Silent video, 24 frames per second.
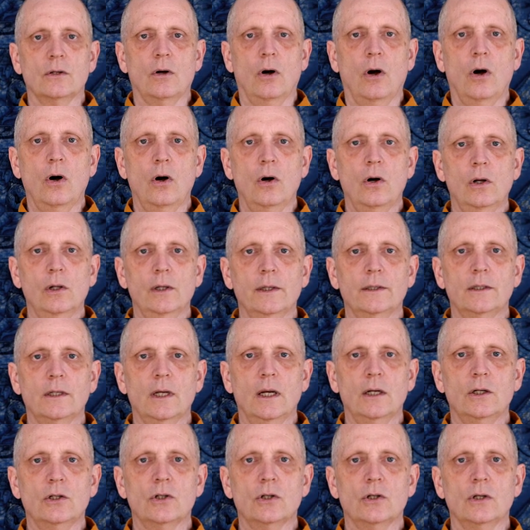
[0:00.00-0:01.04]
All
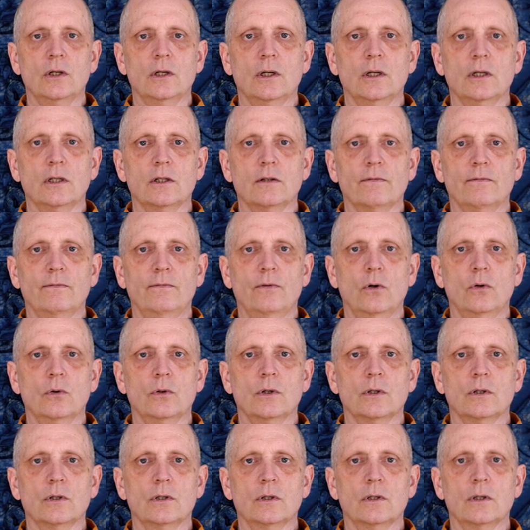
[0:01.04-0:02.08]
attention is
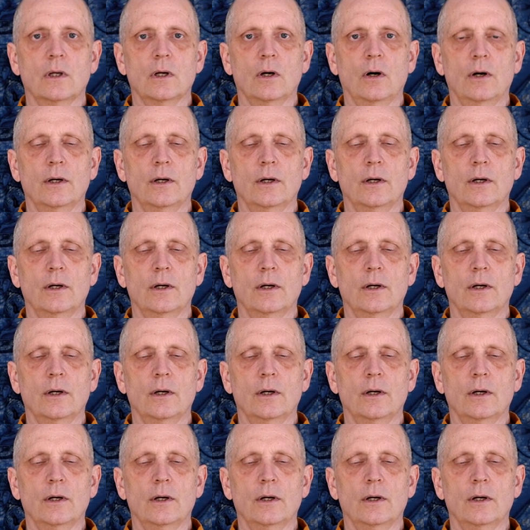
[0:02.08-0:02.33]
focused